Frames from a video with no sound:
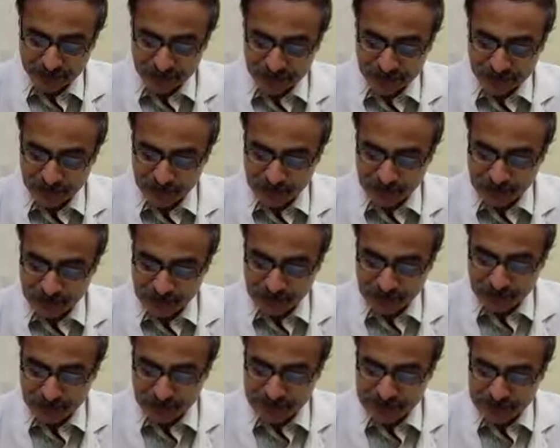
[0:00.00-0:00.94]
The most
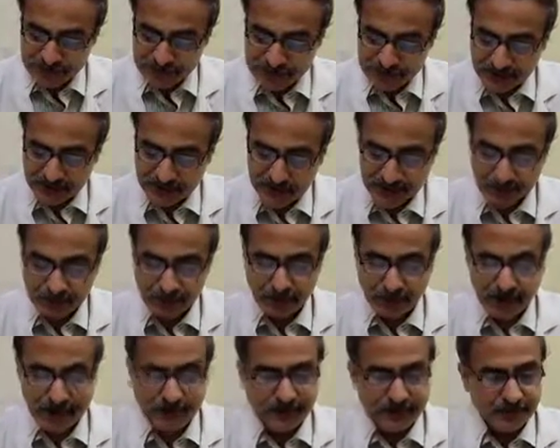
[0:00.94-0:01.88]
common site of
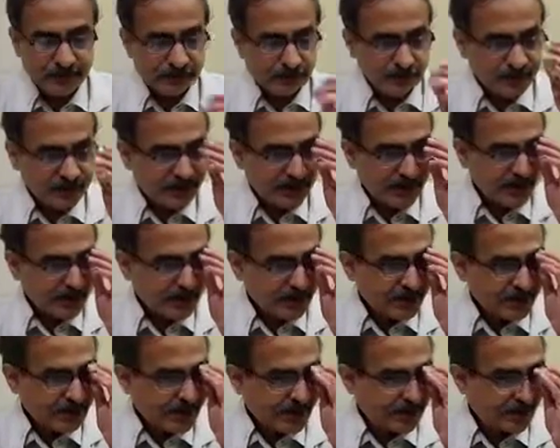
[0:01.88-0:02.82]
finding
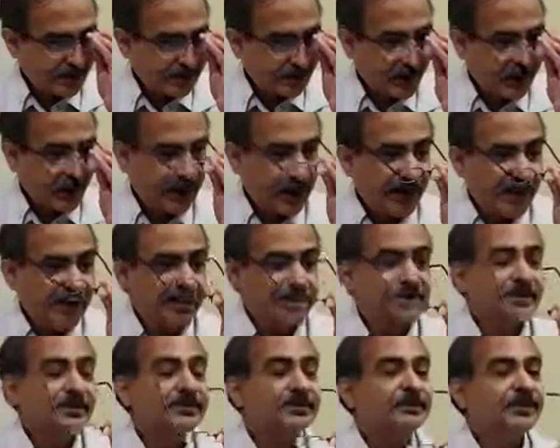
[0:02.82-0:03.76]
prostatic calculi
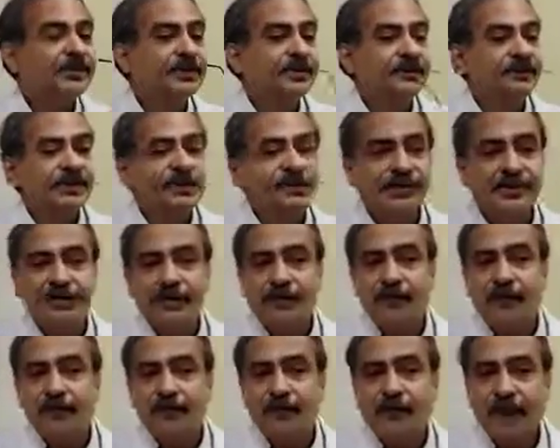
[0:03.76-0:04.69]
is between
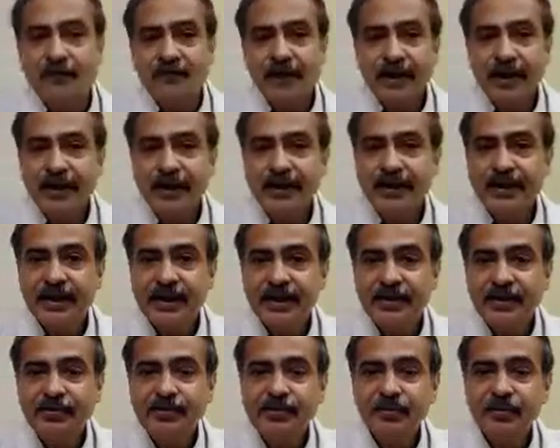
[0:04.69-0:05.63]
4 and
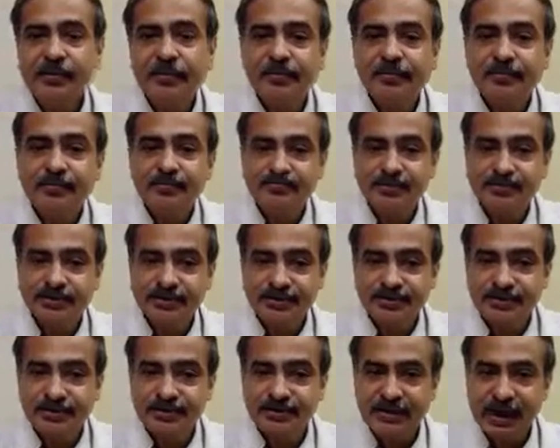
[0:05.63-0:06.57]
8 o'clock
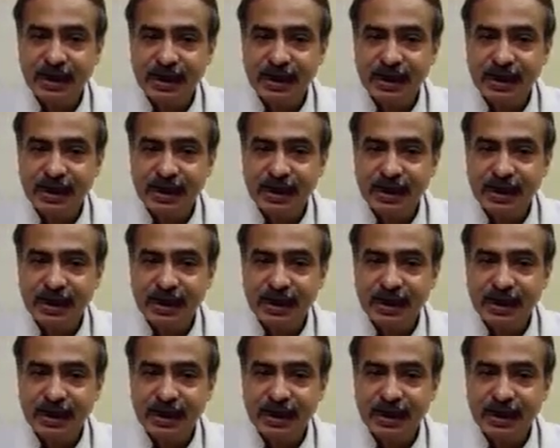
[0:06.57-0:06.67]
position,